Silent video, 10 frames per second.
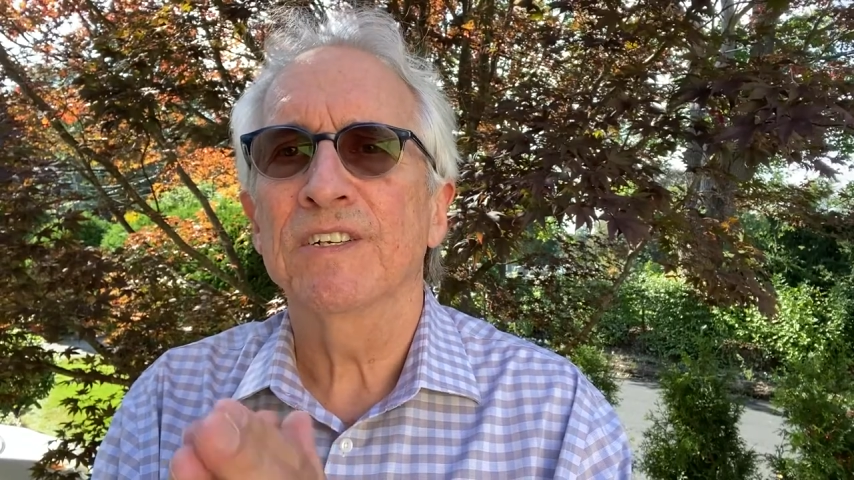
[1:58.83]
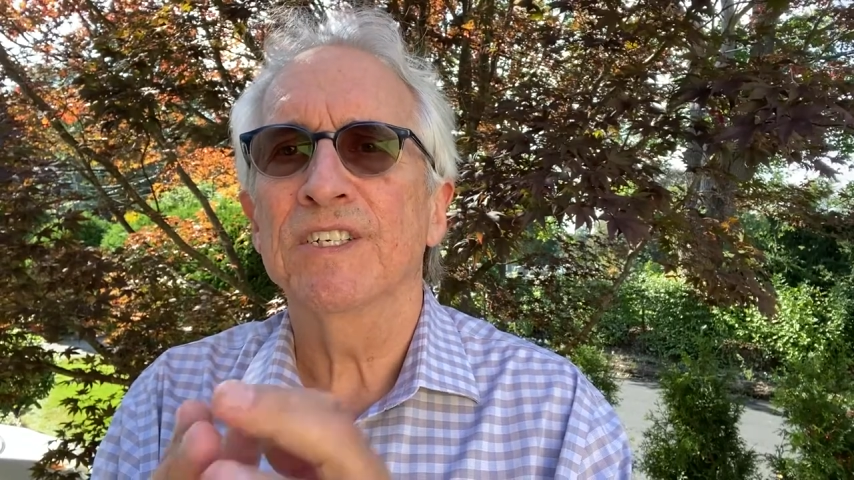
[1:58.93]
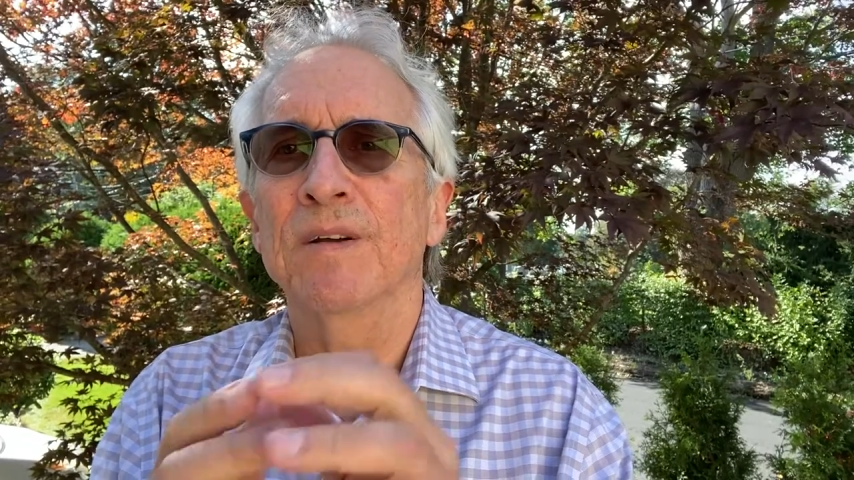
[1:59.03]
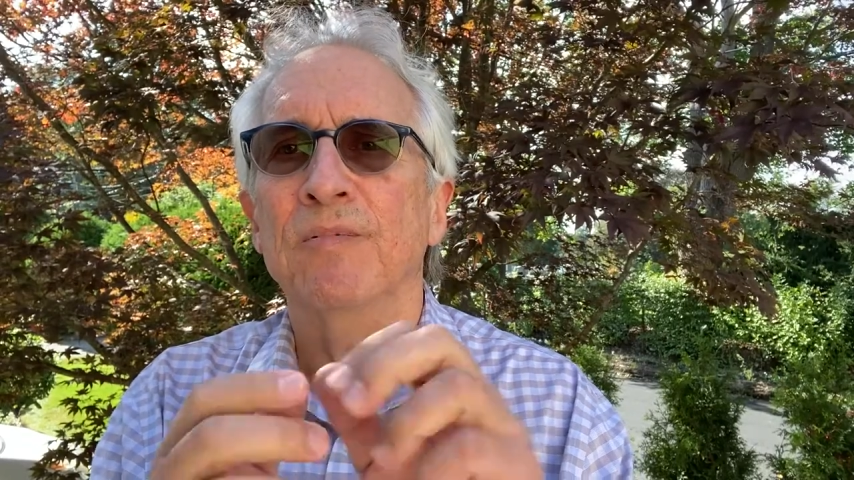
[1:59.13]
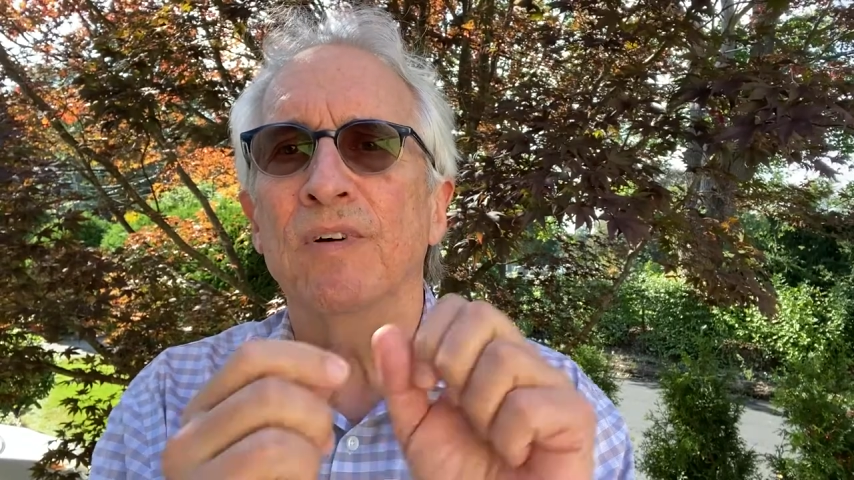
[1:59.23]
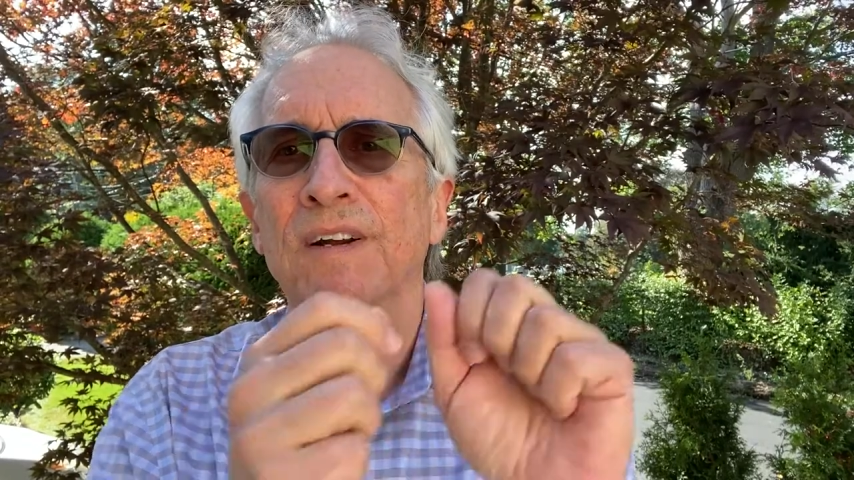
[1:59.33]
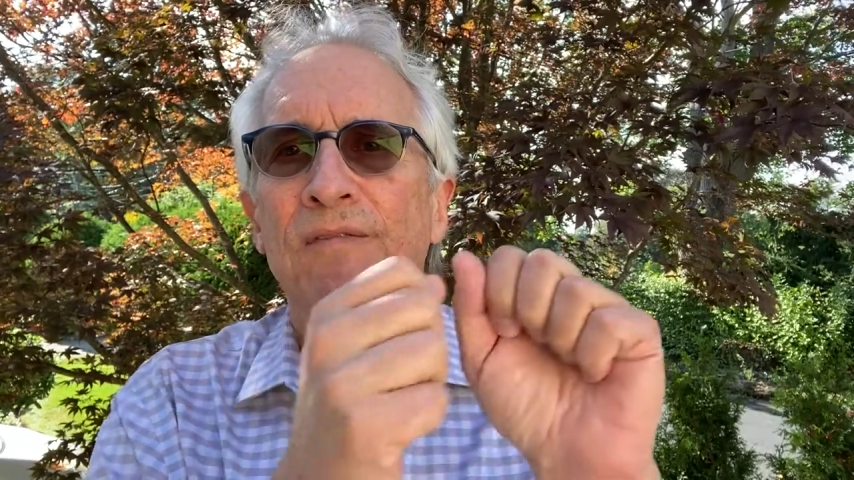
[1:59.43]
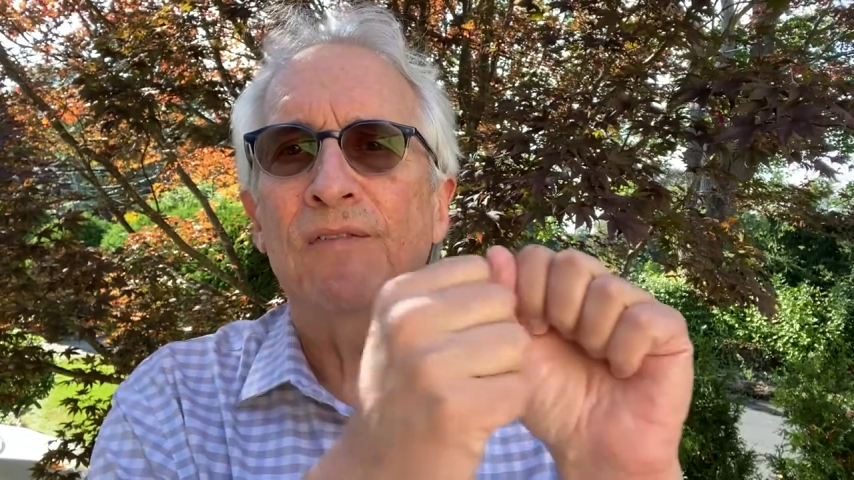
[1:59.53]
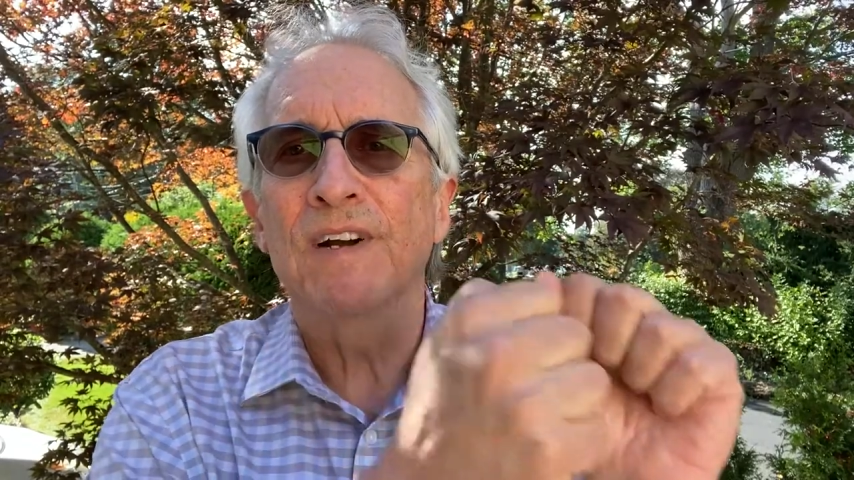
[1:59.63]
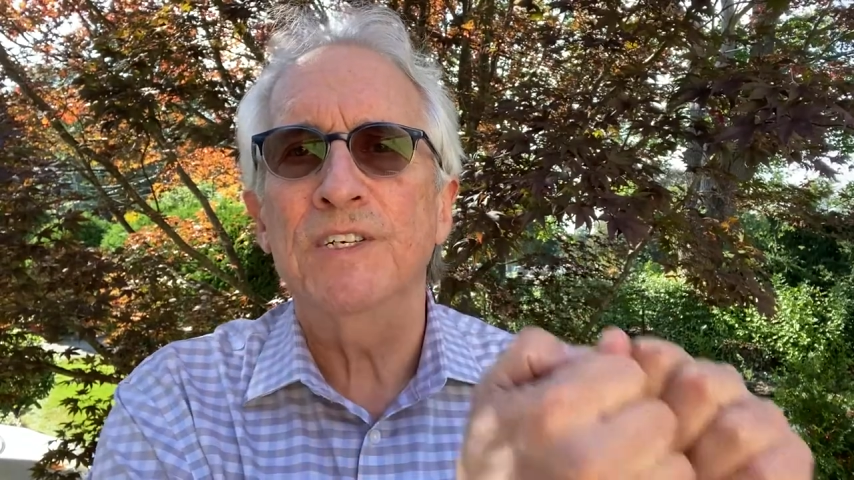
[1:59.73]
separate
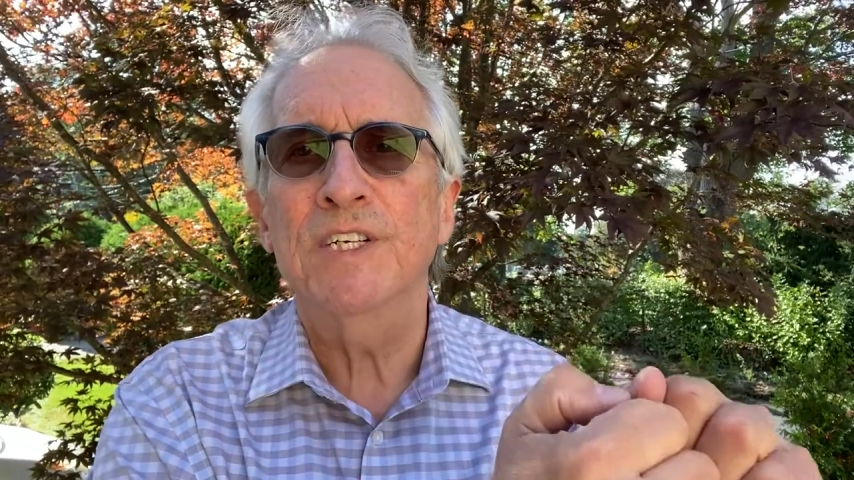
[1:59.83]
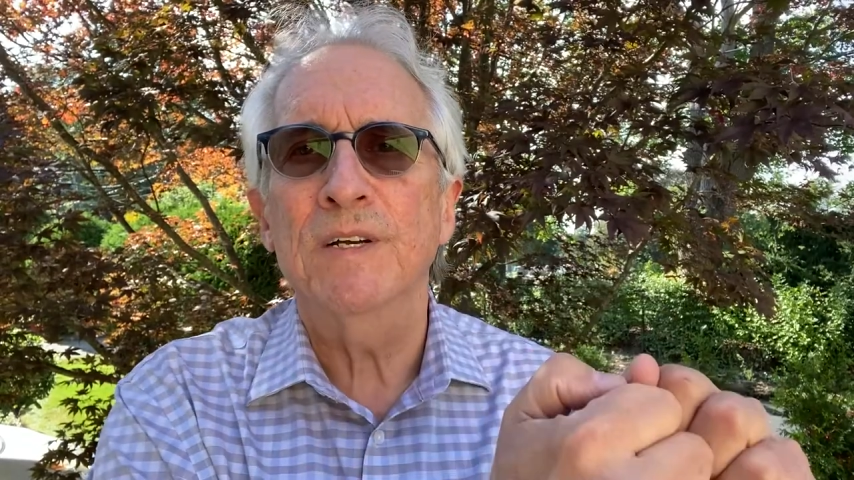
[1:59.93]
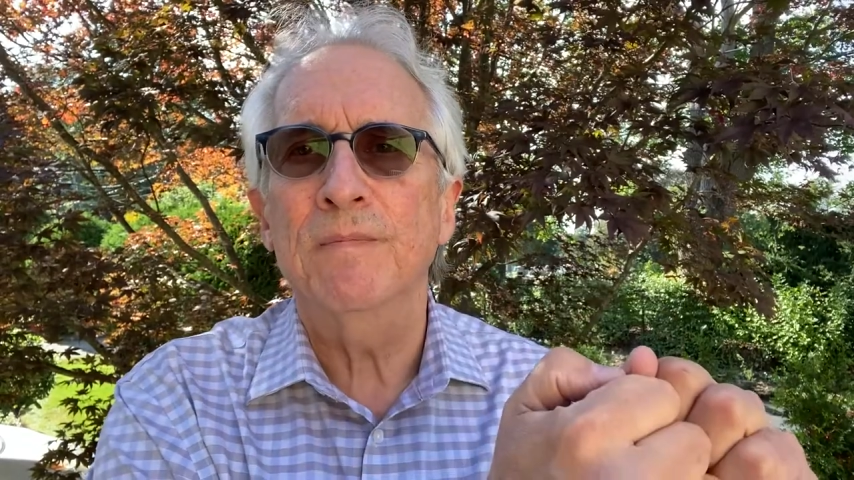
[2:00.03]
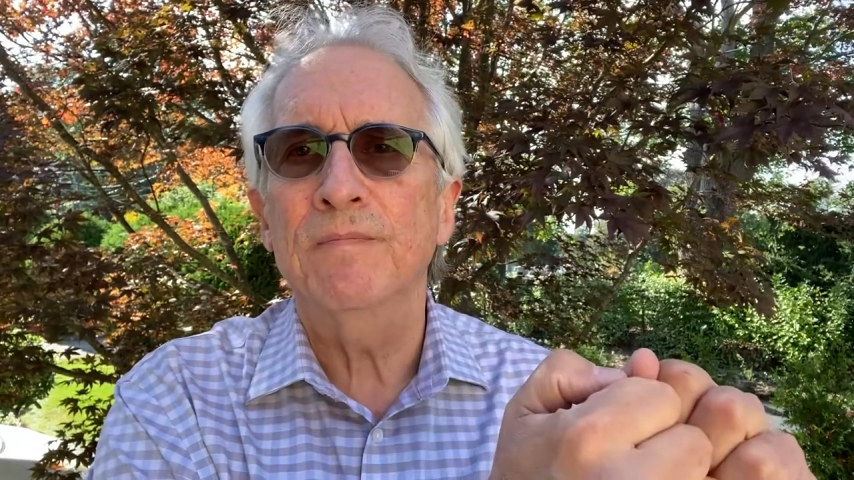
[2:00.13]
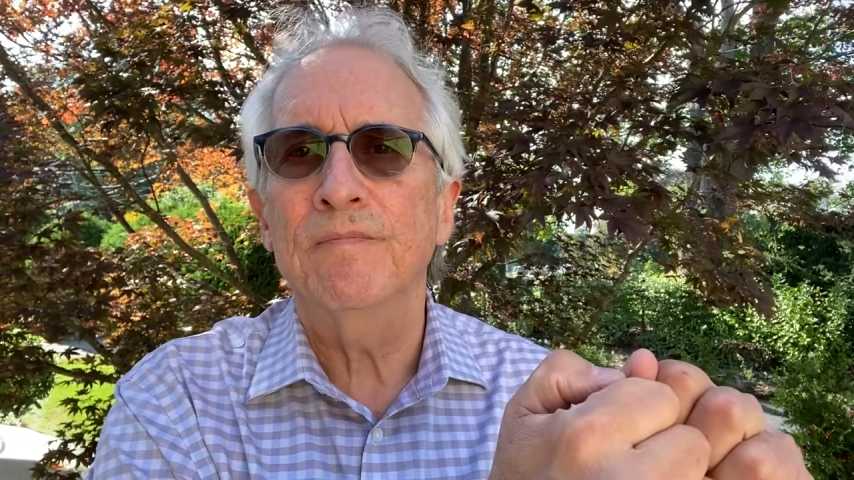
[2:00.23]
friendship